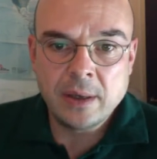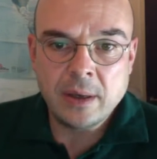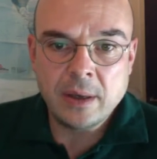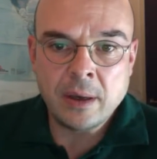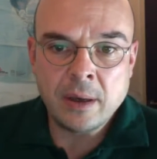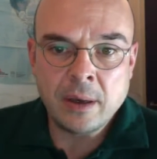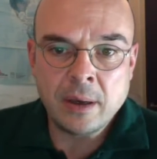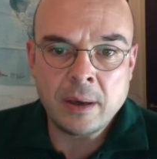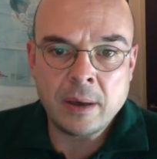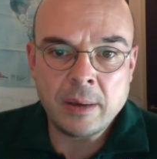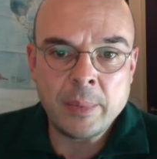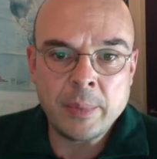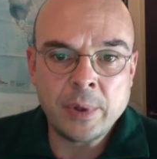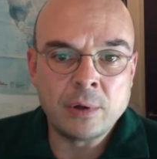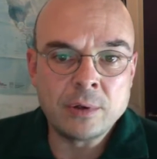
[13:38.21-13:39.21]

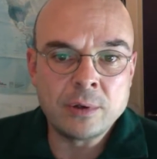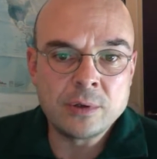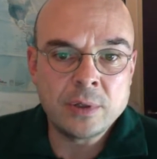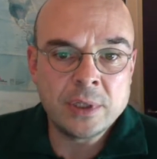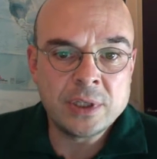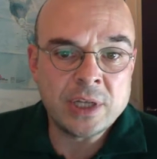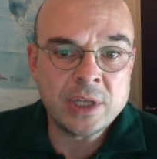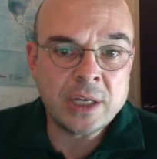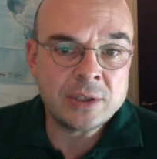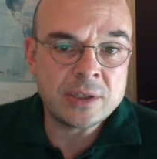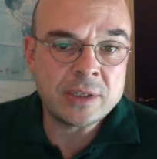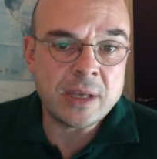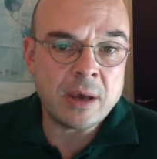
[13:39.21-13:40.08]
but also it changed